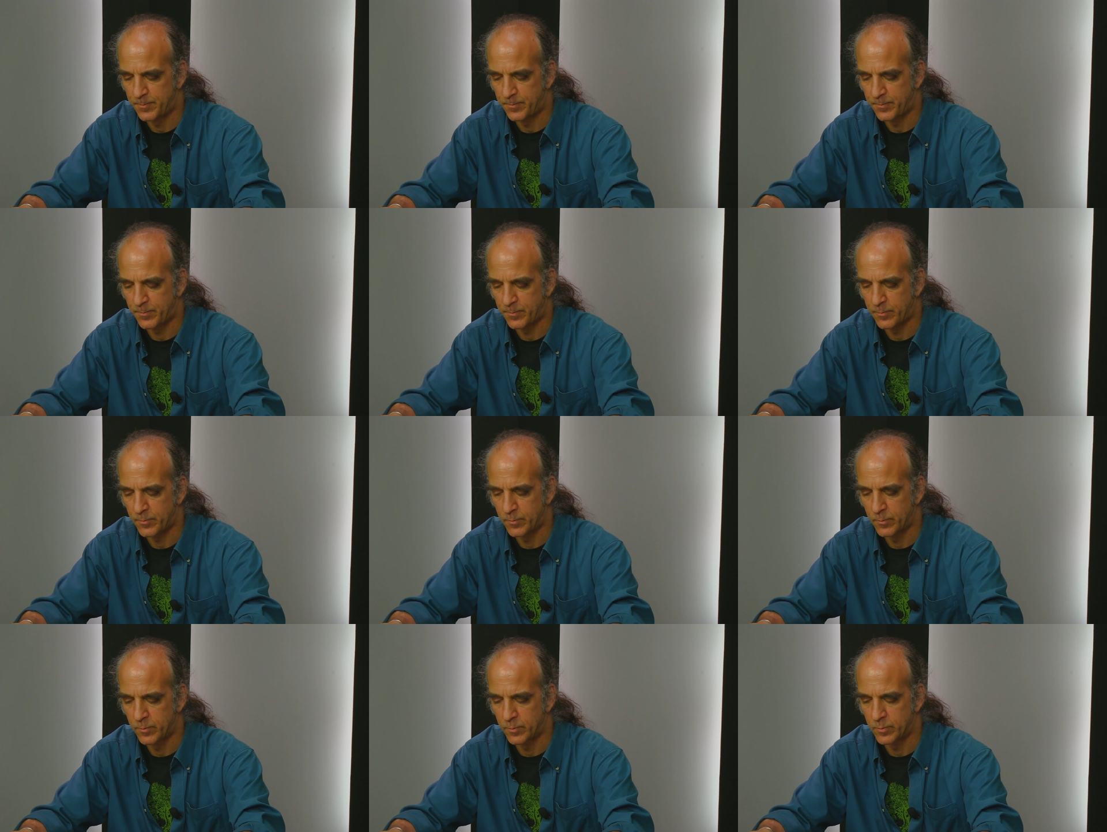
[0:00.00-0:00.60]

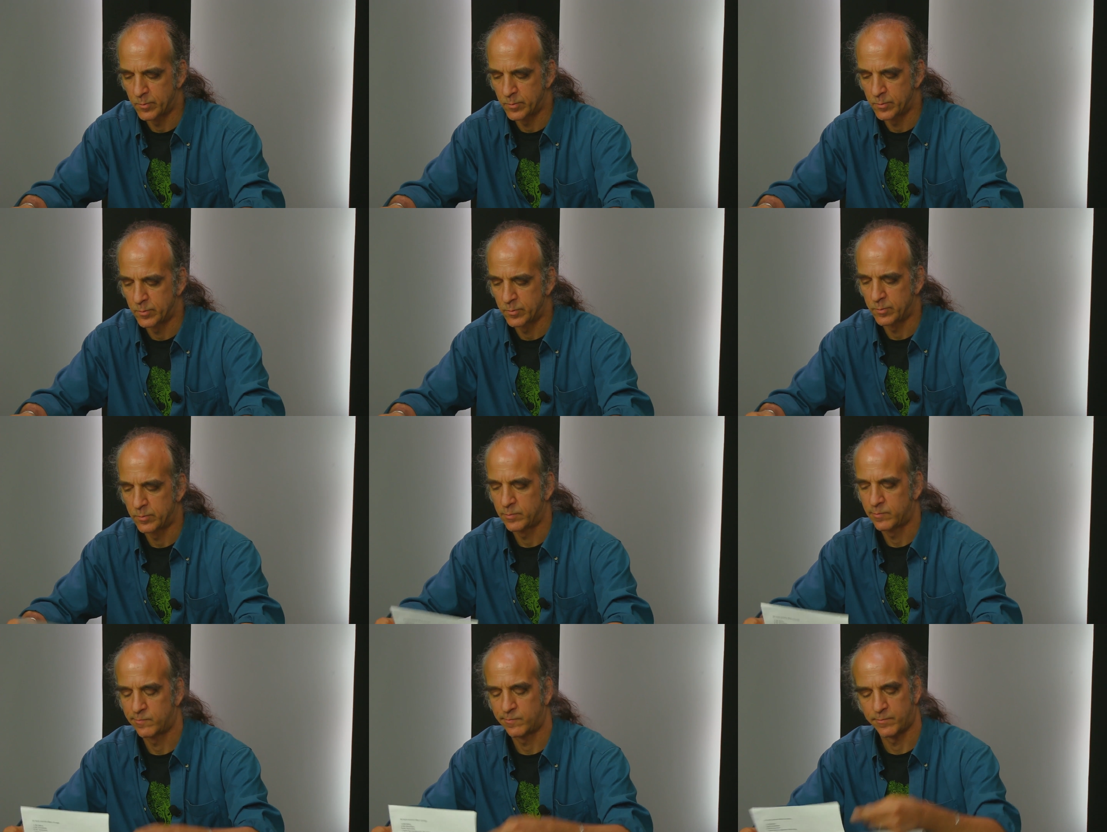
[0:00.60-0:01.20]

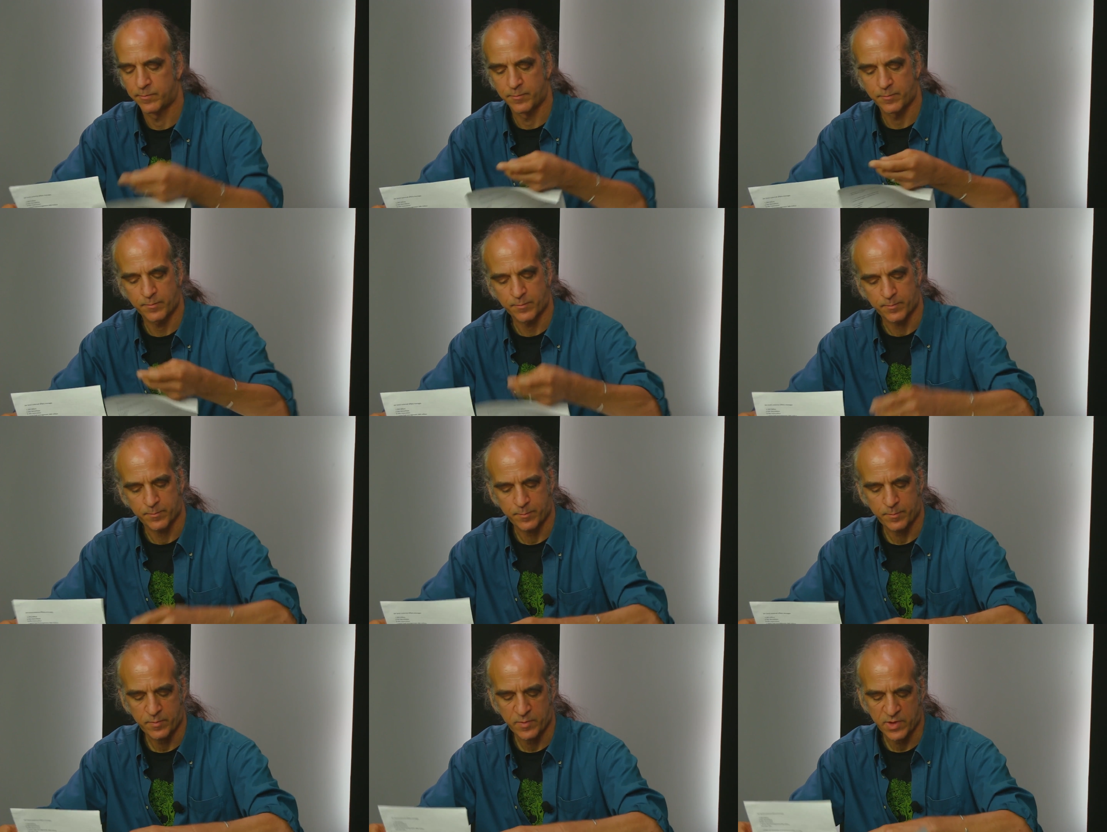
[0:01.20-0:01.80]

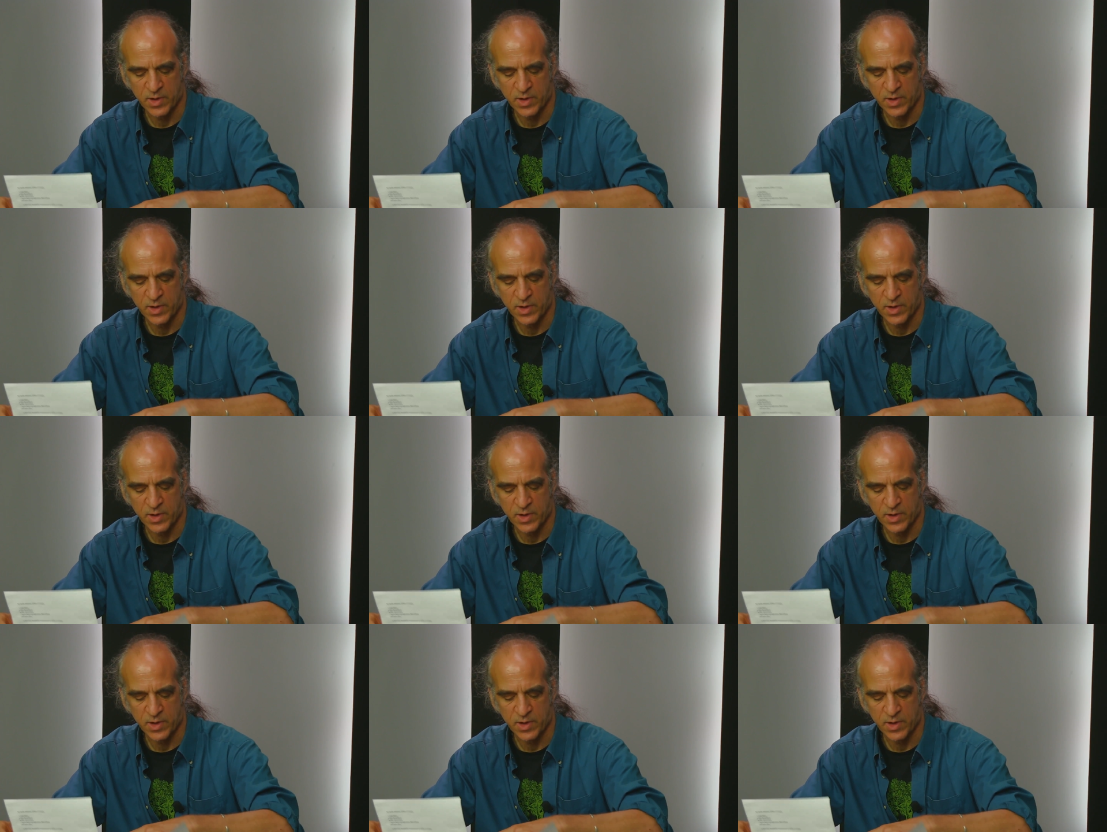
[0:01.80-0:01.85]
(no one is talking)